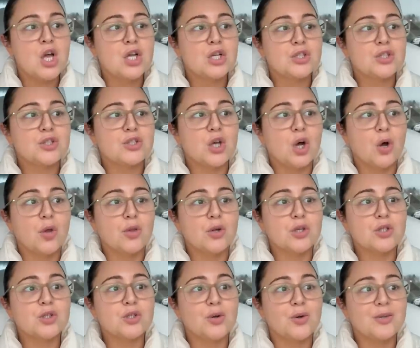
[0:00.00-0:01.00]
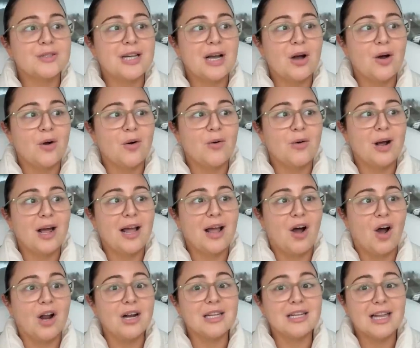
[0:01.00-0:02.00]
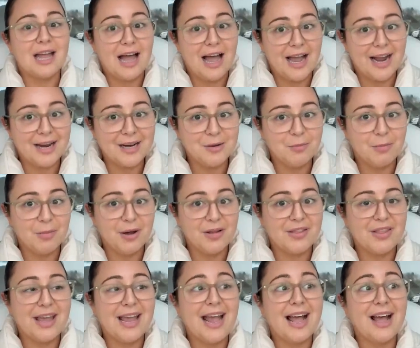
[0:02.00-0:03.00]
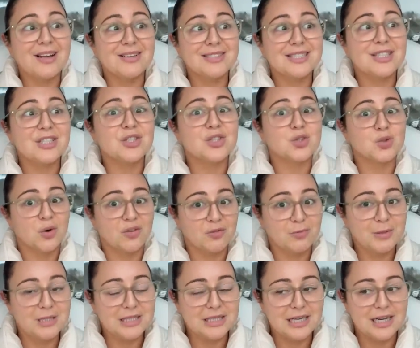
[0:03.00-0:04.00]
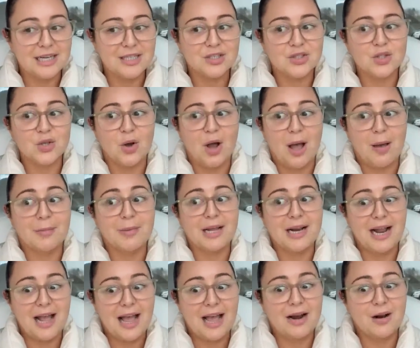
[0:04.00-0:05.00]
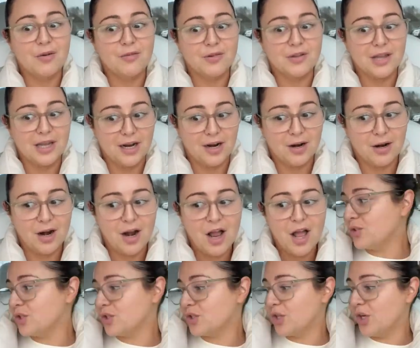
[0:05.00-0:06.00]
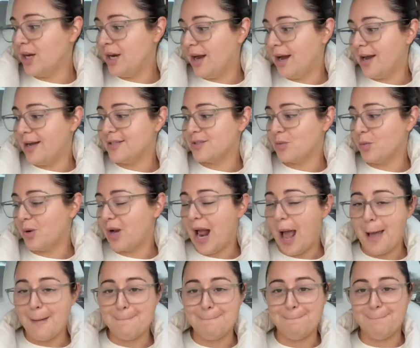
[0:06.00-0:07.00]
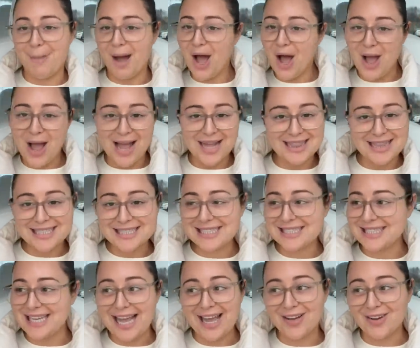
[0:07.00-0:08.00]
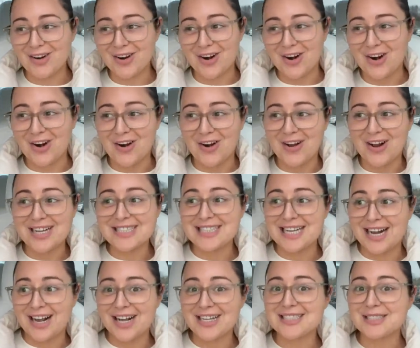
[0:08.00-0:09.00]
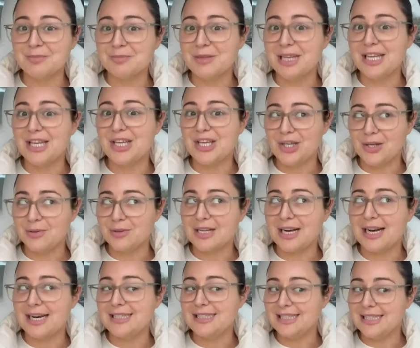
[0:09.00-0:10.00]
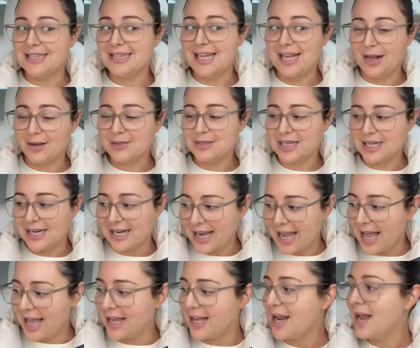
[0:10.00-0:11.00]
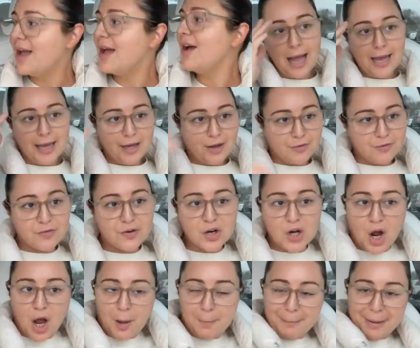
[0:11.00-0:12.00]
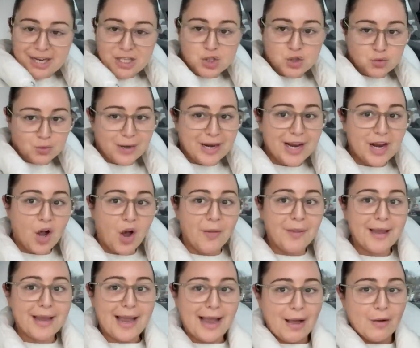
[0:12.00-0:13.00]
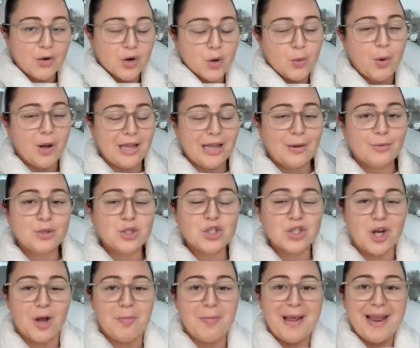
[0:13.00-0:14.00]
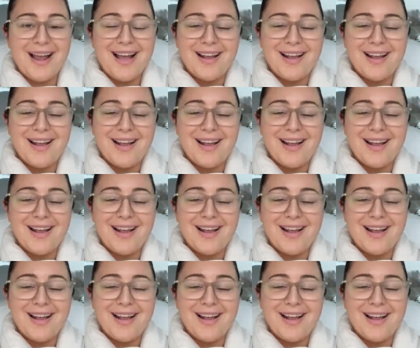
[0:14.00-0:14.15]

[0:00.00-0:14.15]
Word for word: So they're sold out online, but they held it in store for me today. So I'm going to head over there to show you guys what I bought at the sale, girl. Because I got something cute that I didn't think I was going to get. I forgot my drink on the counter while I was shopping.